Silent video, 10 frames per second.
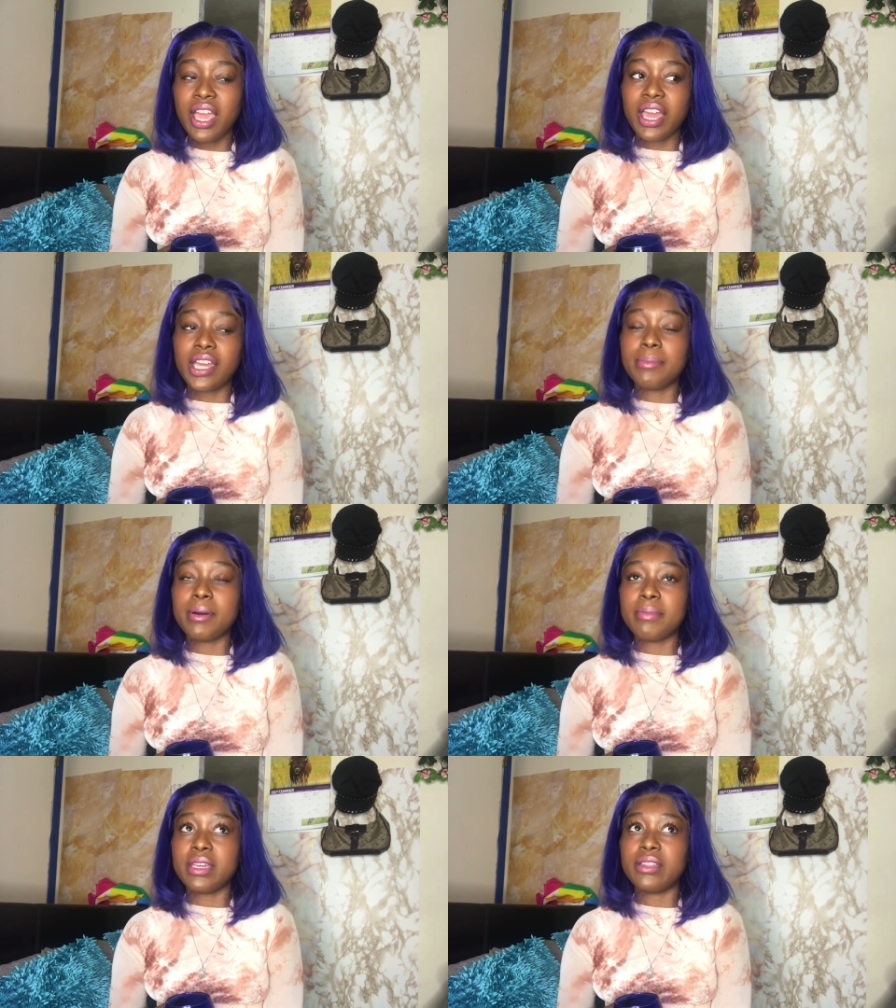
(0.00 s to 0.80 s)
and he
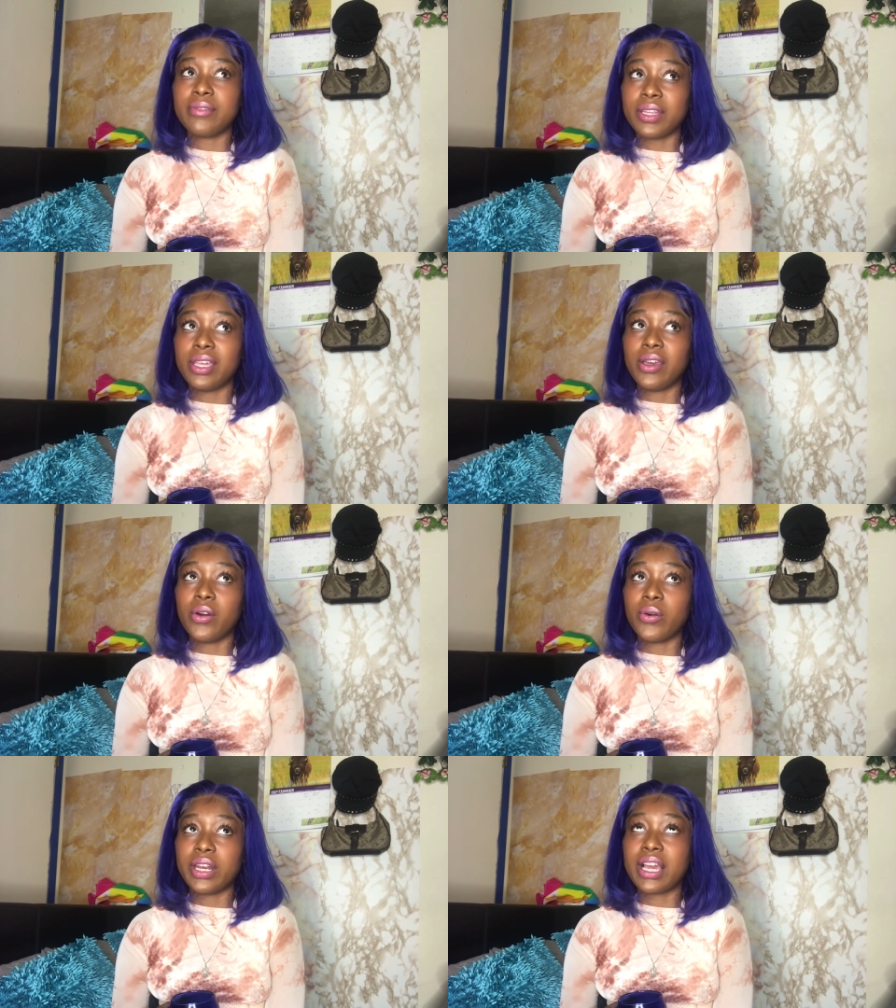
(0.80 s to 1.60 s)
put me in the
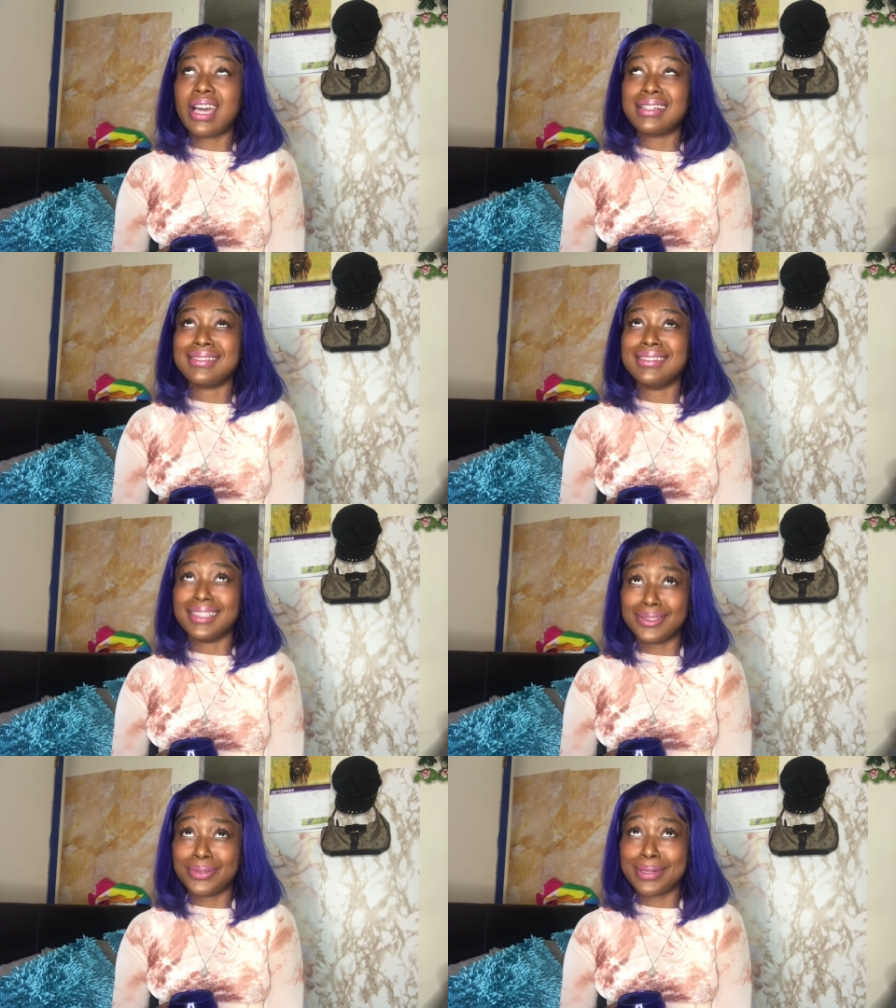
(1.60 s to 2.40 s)
video and I kind of
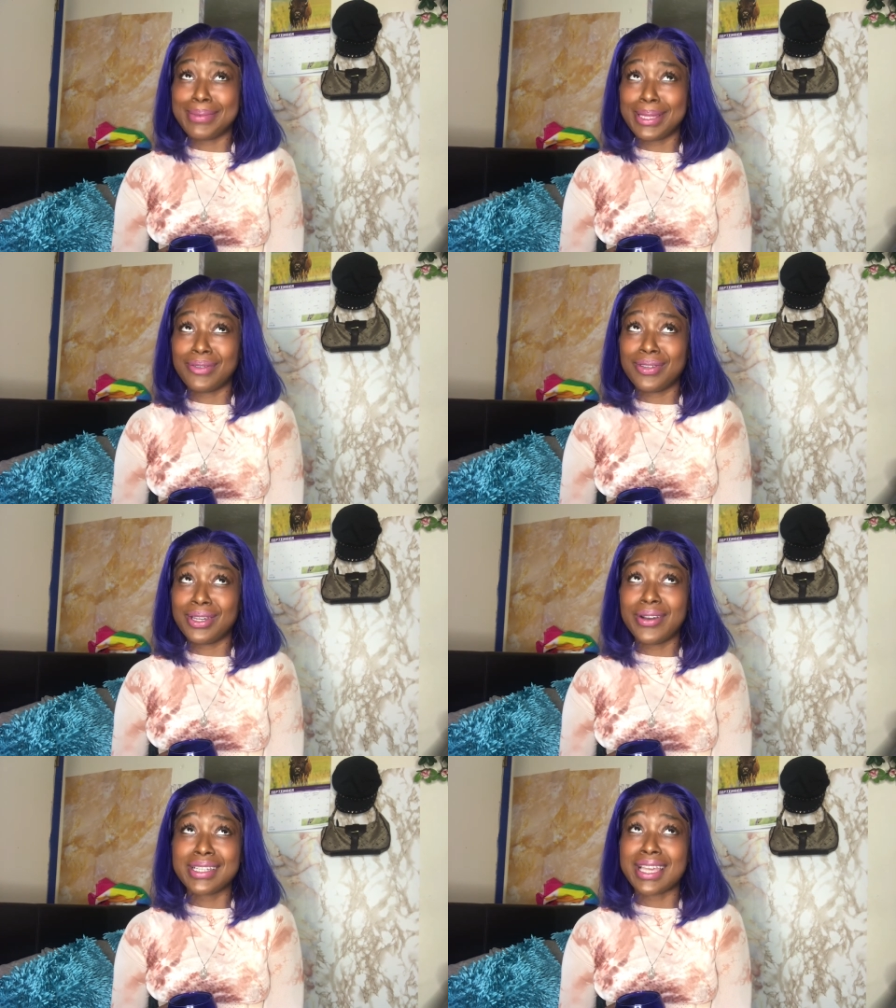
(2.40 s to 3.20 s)
didn't want to be in the
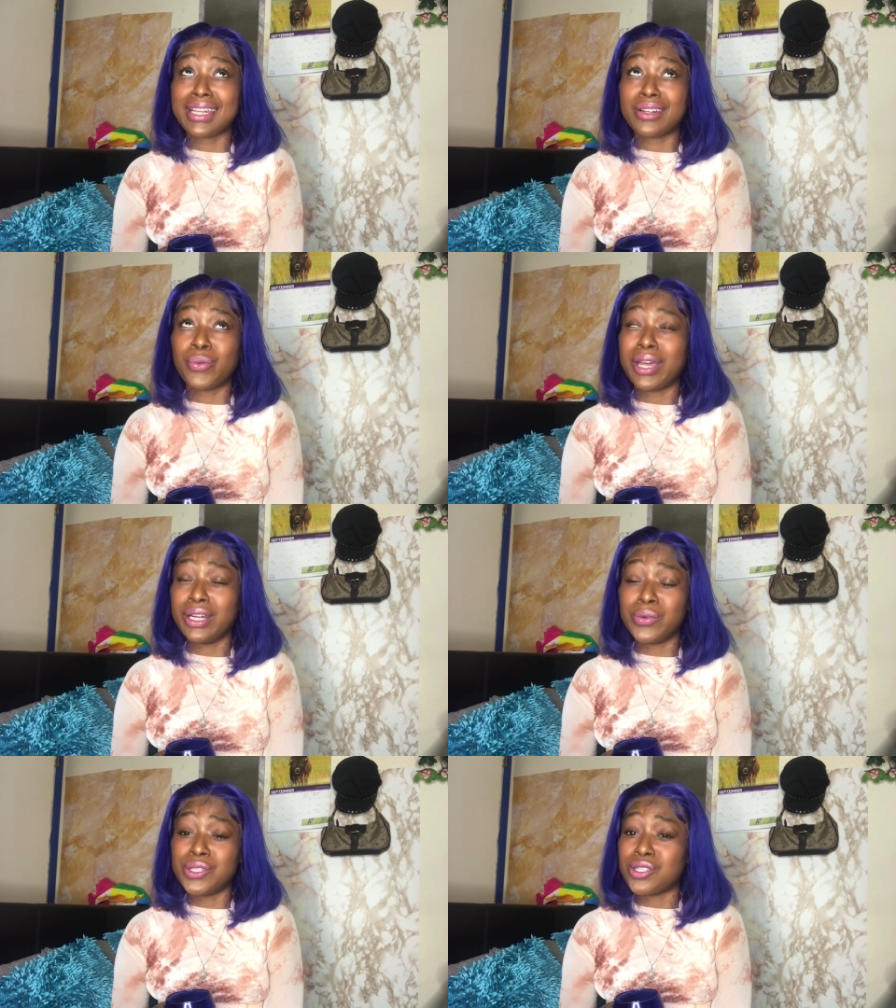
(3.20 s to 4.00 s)
video because I didn't want
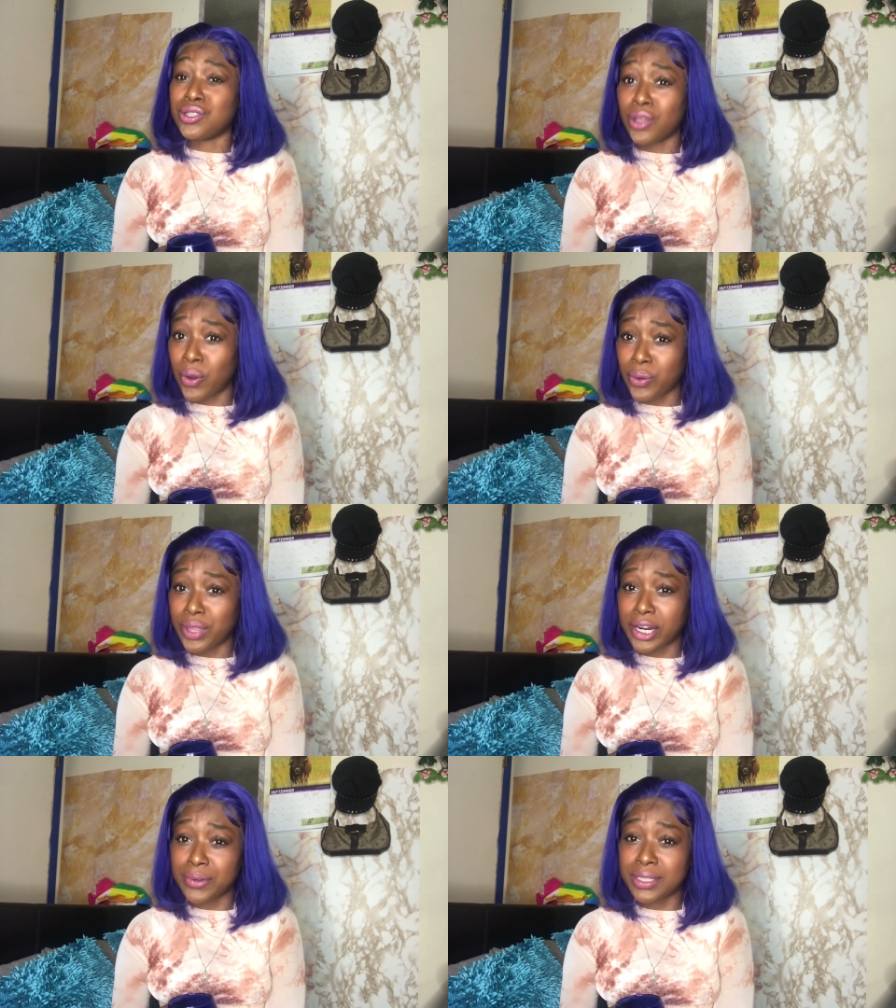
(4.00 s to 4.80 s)
anyone to know
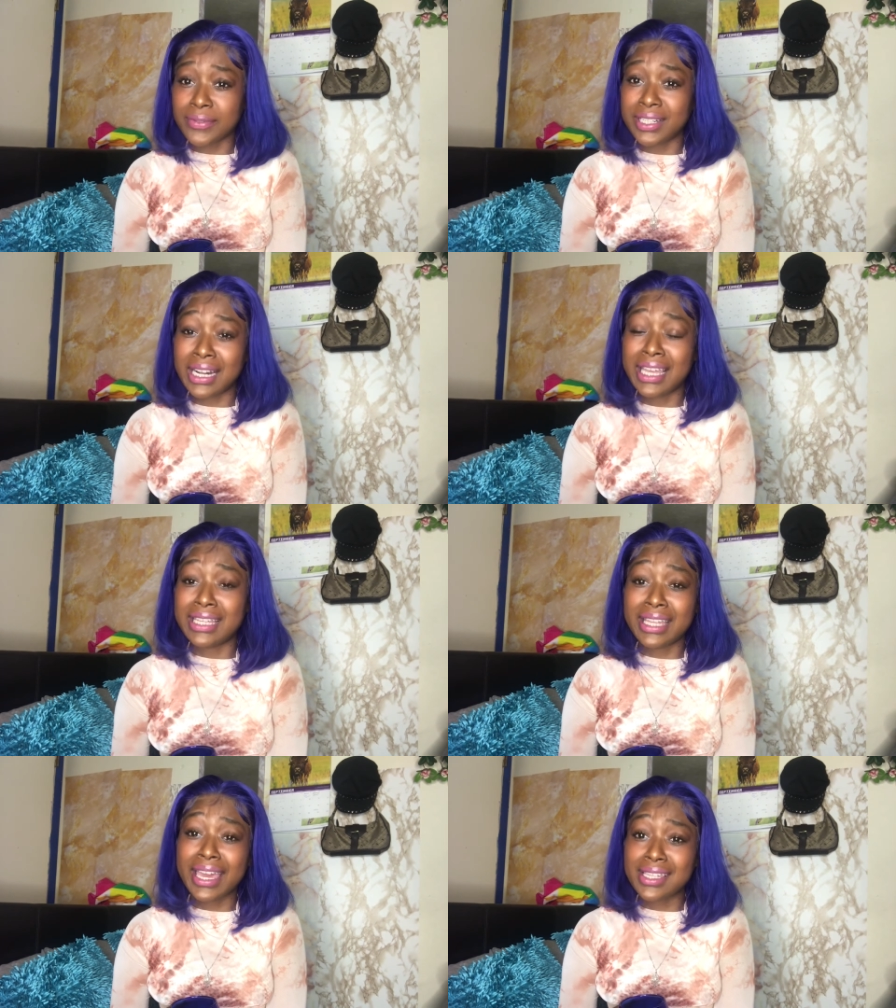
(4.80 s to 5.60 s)
that I was even
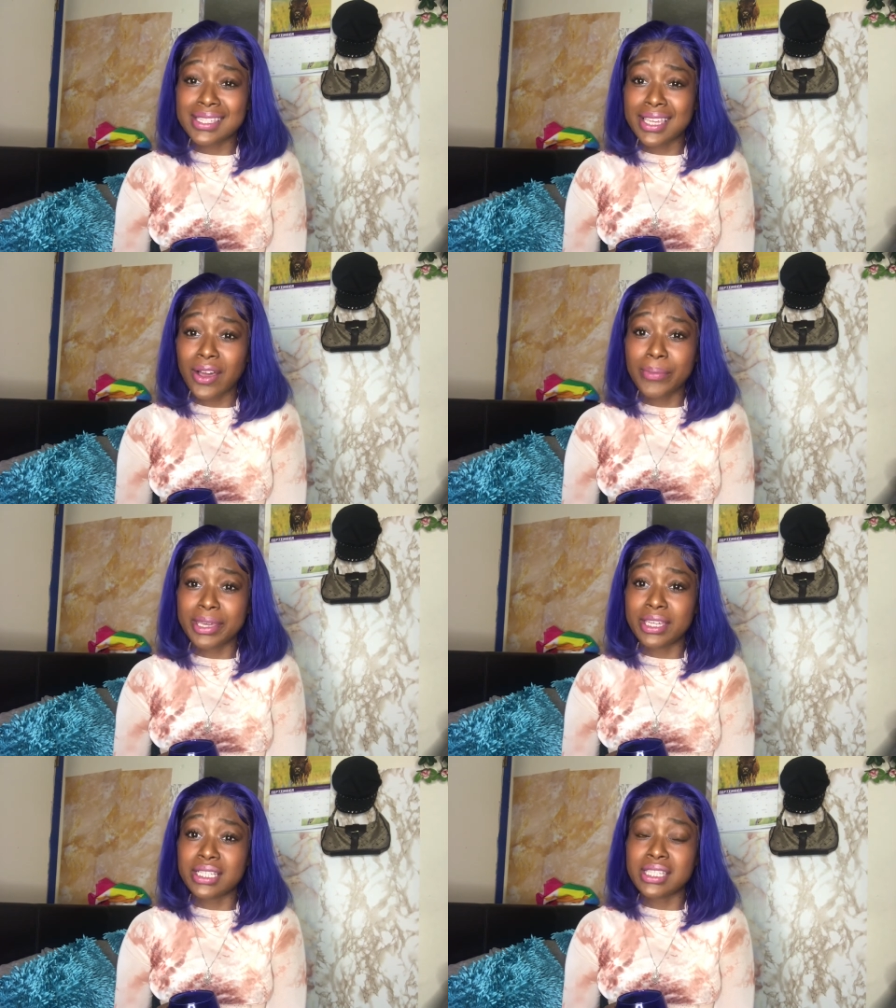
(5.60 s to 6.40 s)
in ATL
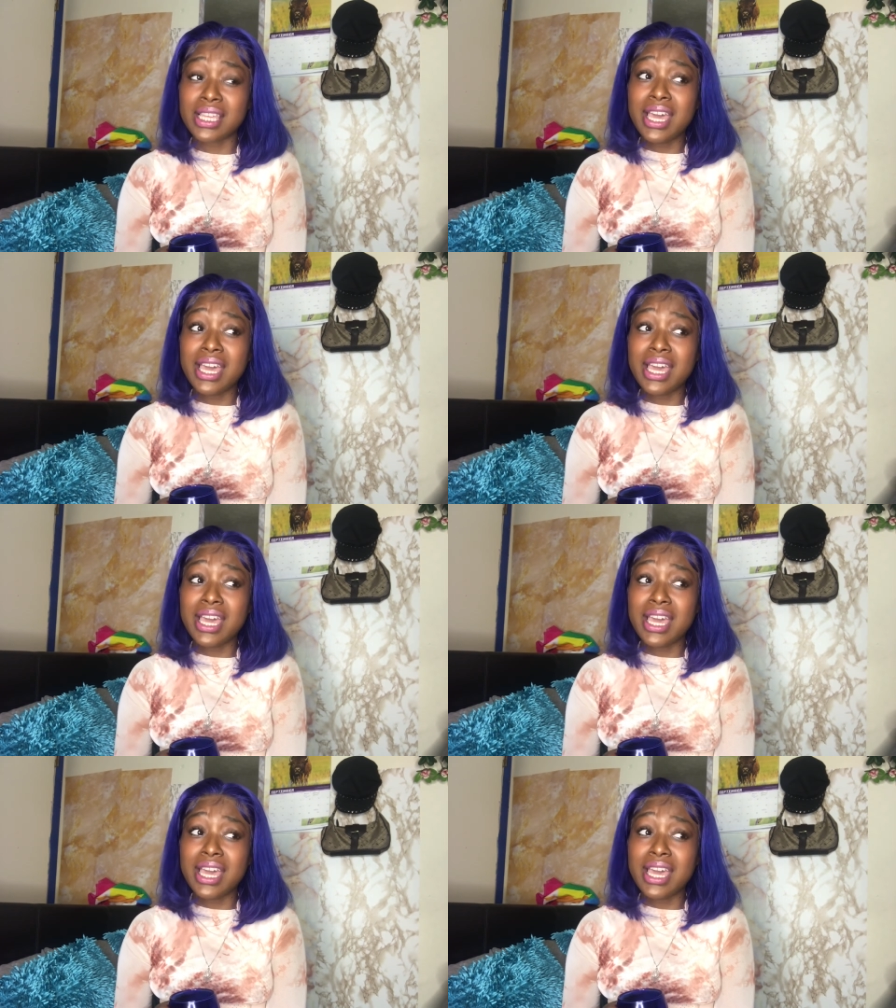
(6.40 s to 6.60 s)
because